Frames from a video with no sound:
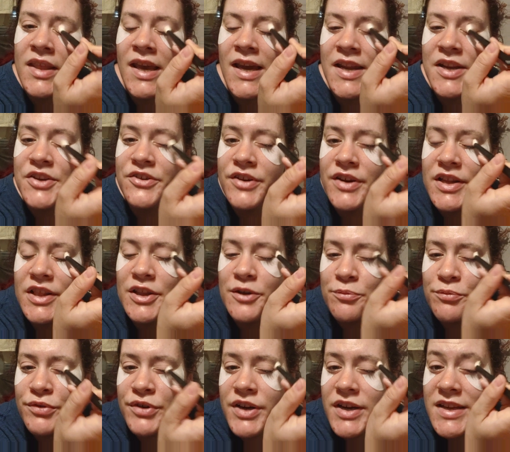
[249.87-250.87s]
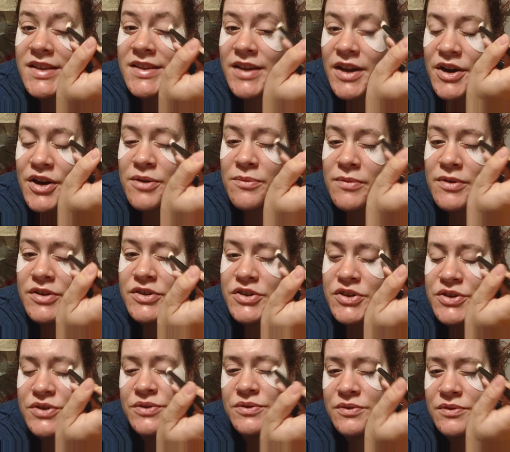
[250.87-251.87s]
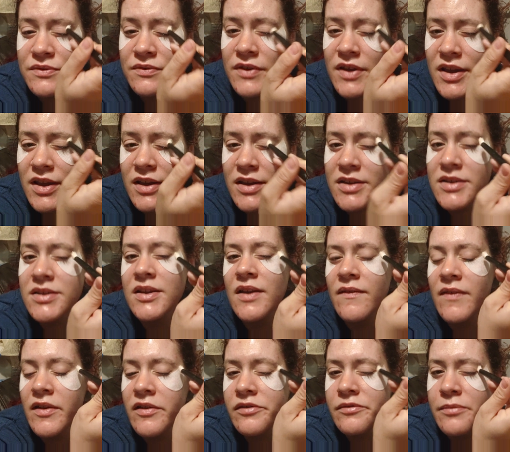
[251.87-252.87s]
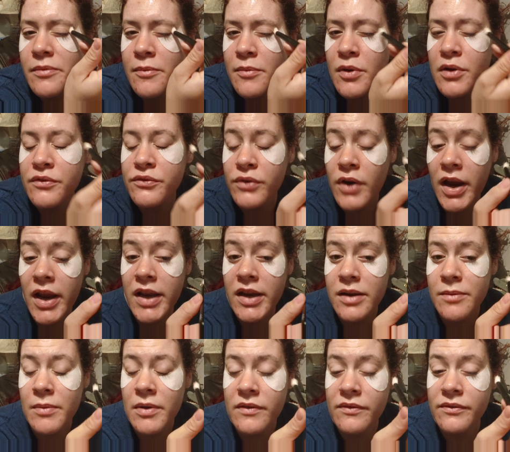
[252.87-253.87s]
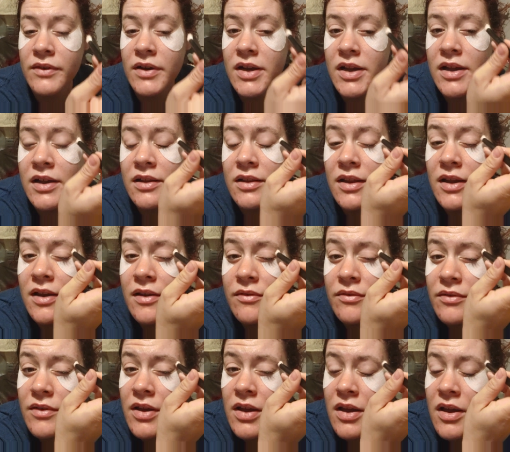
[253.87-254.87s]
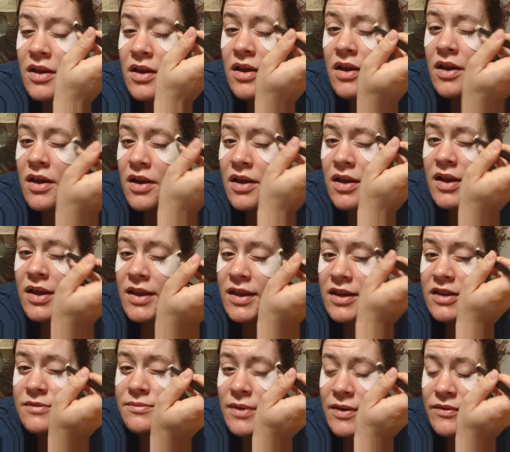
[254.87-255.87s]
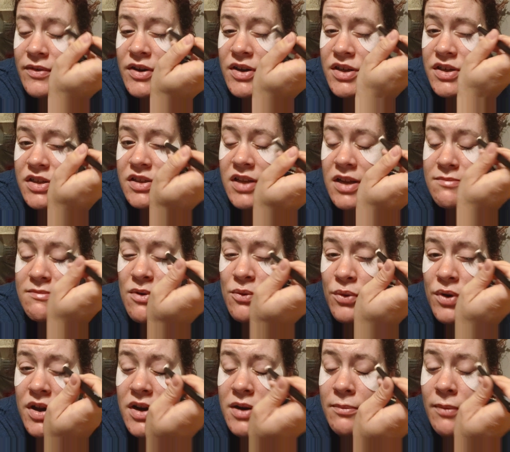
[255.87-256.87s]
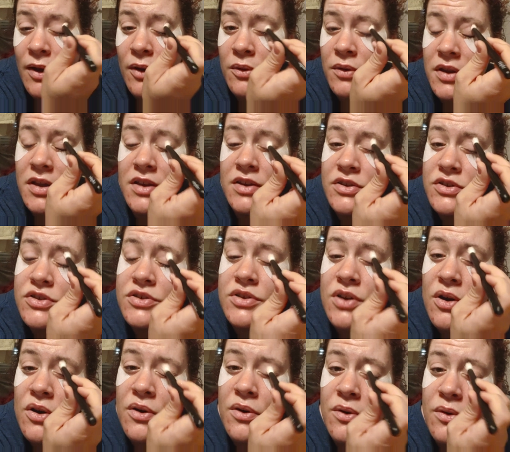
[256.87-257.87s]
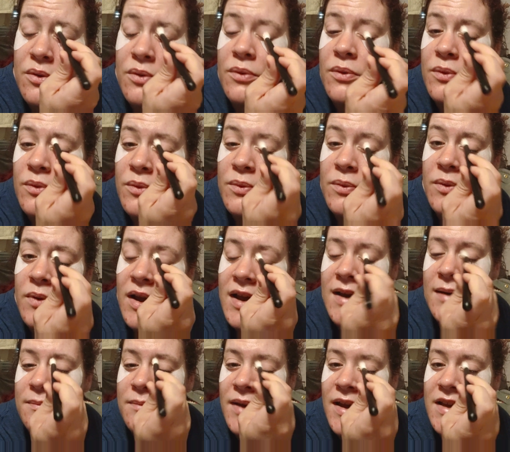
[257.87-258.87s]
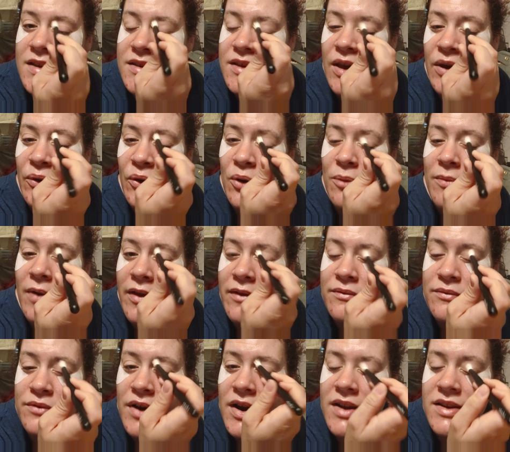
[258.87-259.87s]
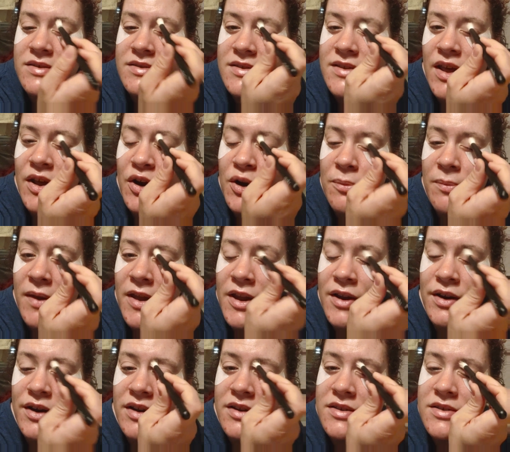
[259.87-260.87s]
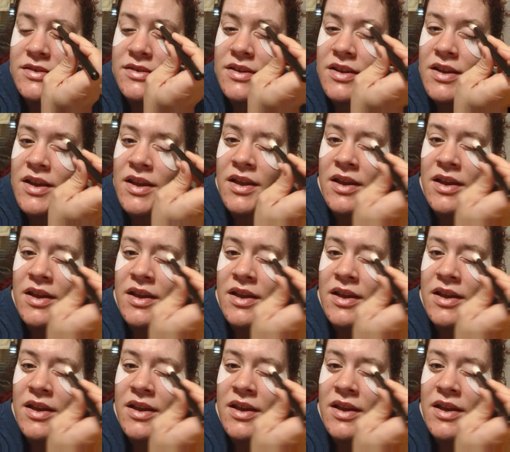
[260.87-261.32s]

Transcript: entering the pre-terrible 2 phase, I've never been more frightened in my fucking life. He's my first and my one and my only, so I'm asking all my friends that are parents,